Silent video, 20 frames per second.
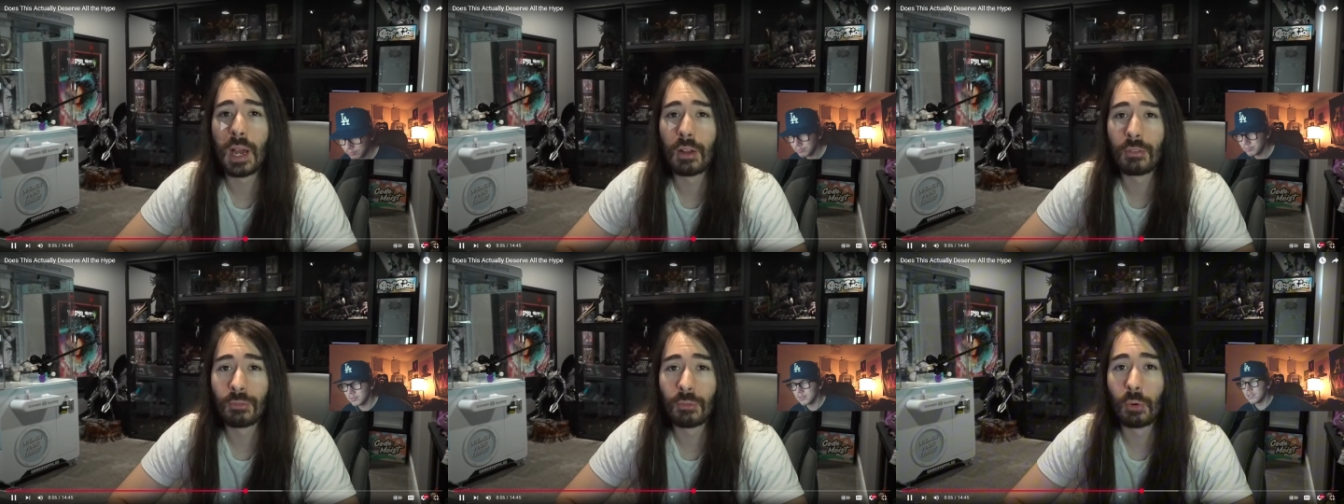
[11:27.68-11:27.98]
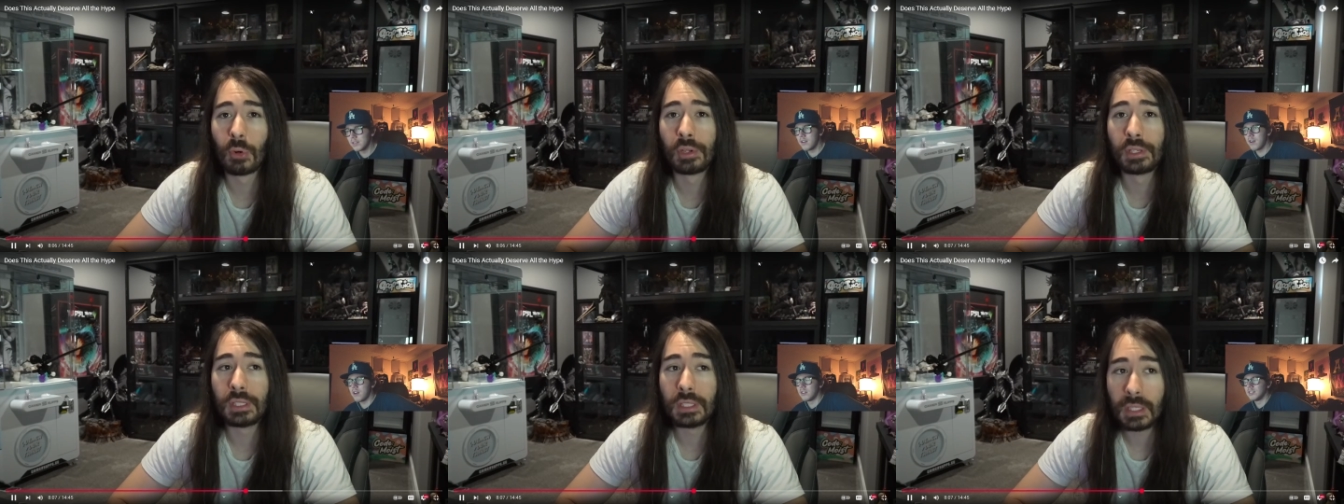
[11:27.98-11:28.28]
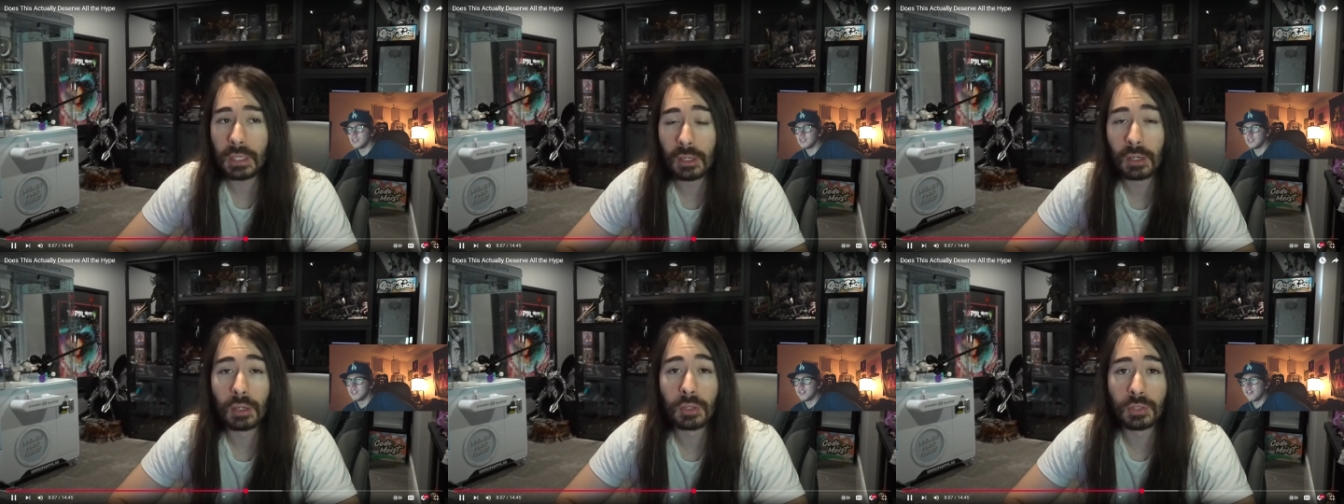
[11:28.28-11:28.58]
For
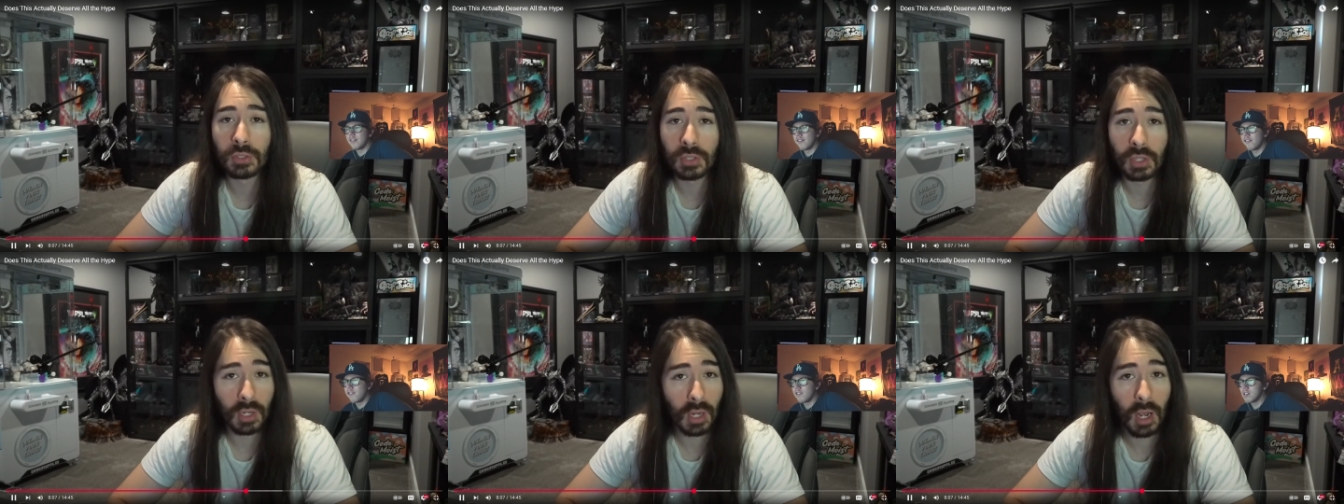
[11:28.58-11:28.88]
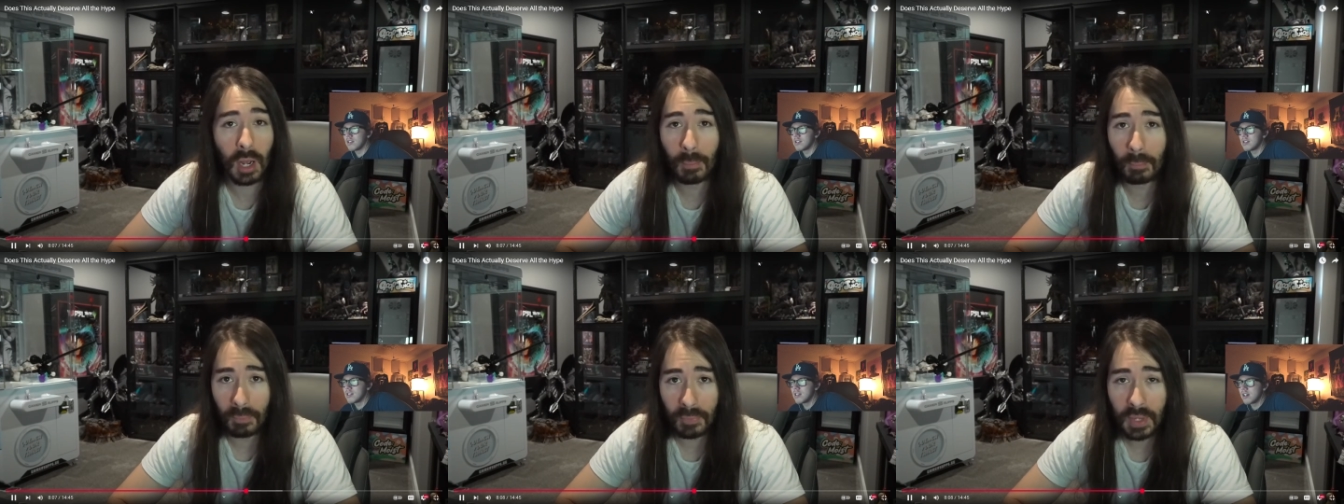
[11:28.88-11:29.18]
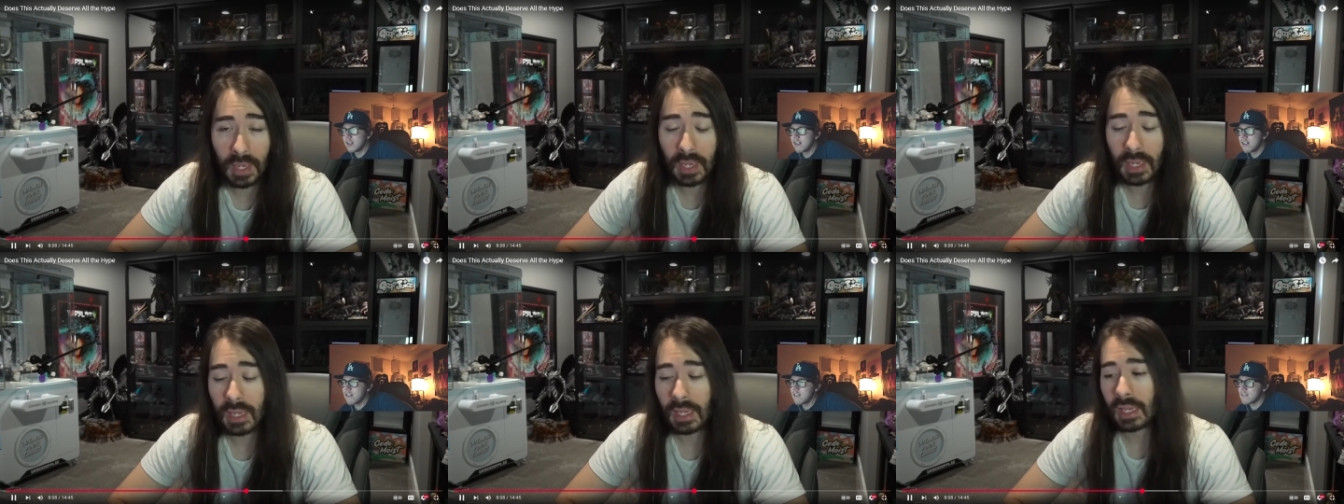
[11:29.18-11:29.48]
years to come.
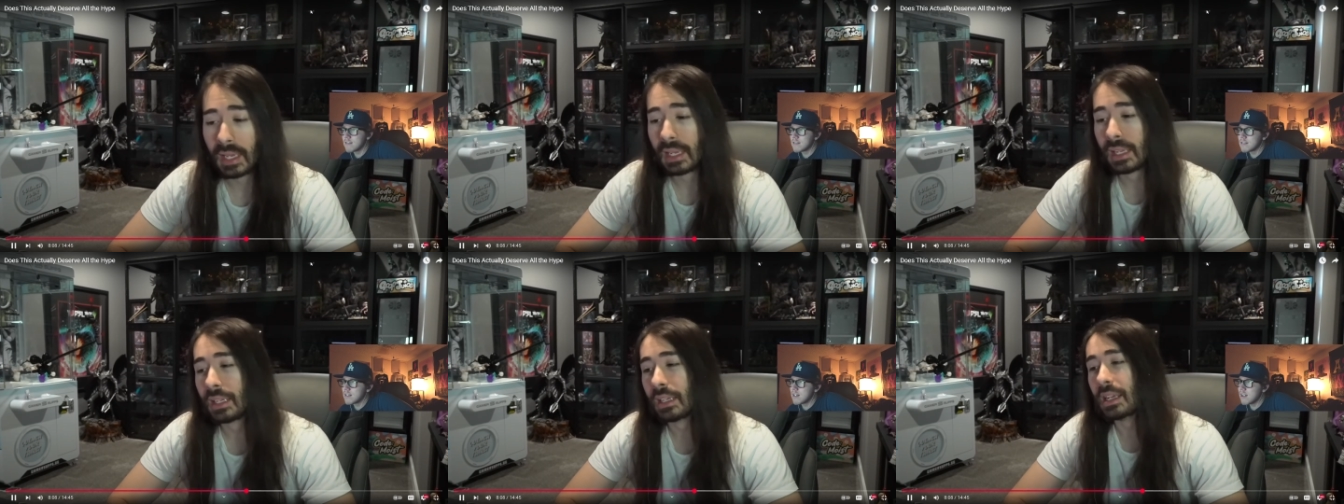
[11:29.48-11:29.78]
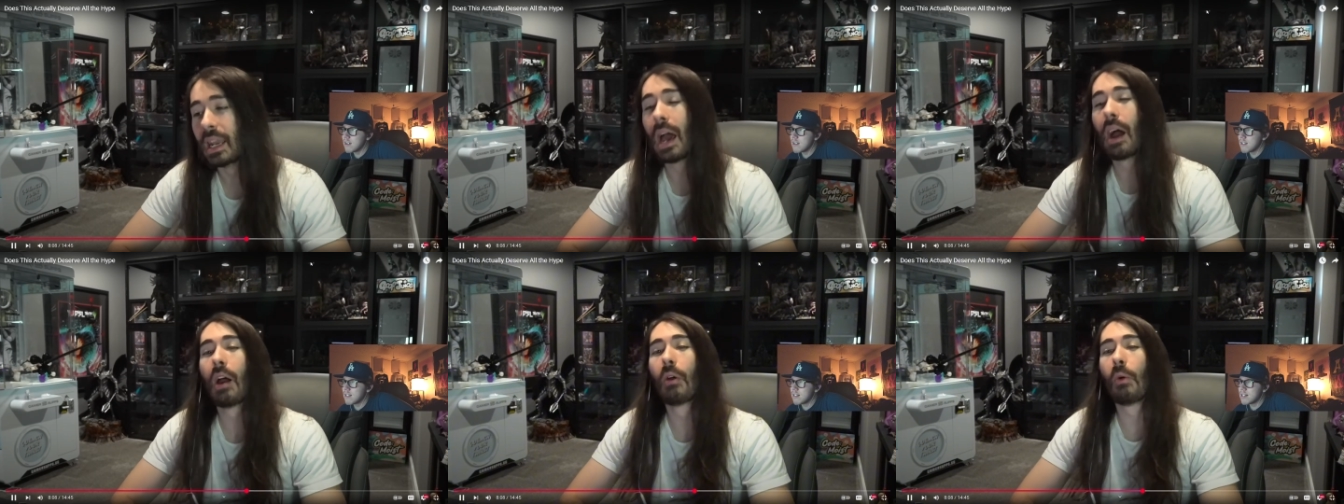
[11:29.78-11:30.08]
Now,